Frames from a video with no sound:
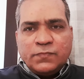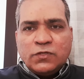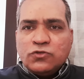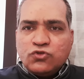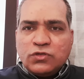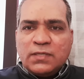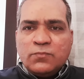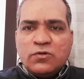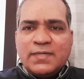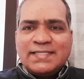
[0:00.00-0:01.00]
so the
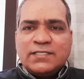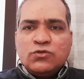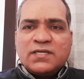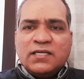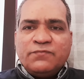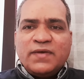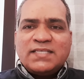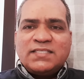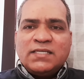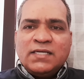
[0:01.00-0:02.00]
moment you
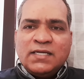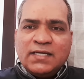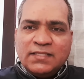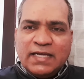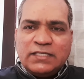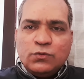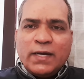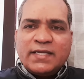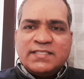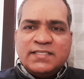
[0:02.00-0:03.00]
confess that you
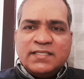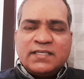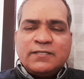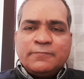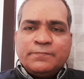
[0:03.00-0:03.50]
are a sinner